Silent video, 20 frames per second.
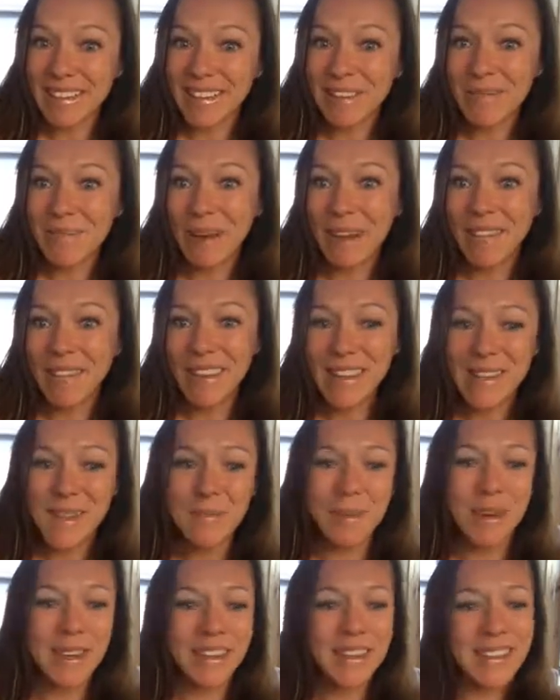Bye,
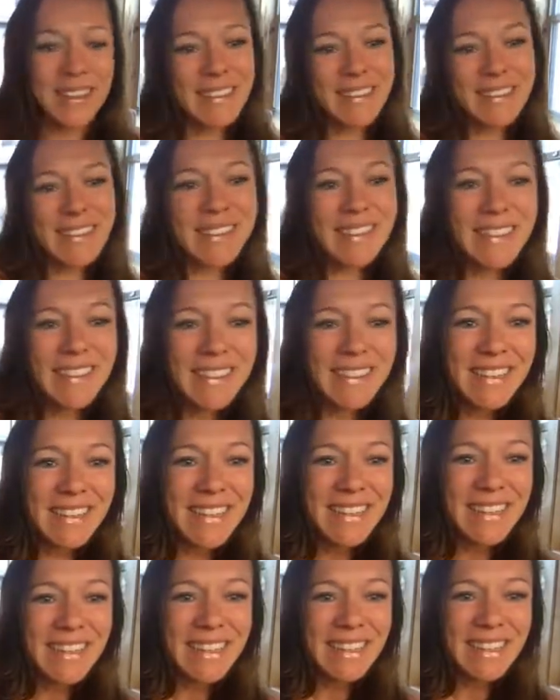Facebook.
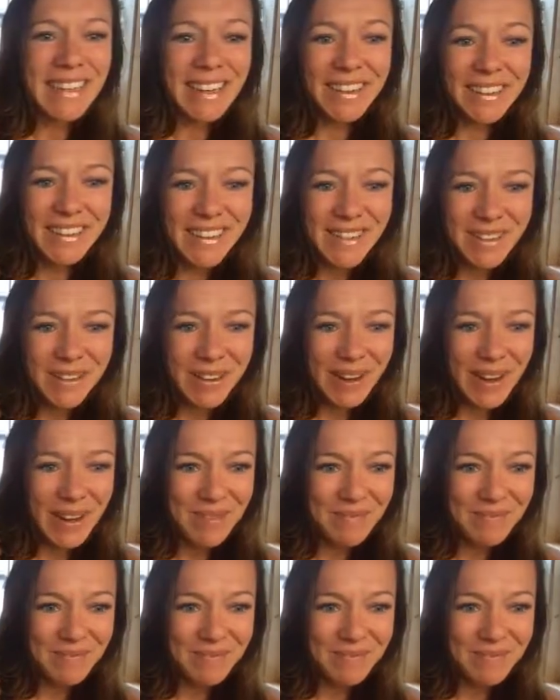See you later, Instagram.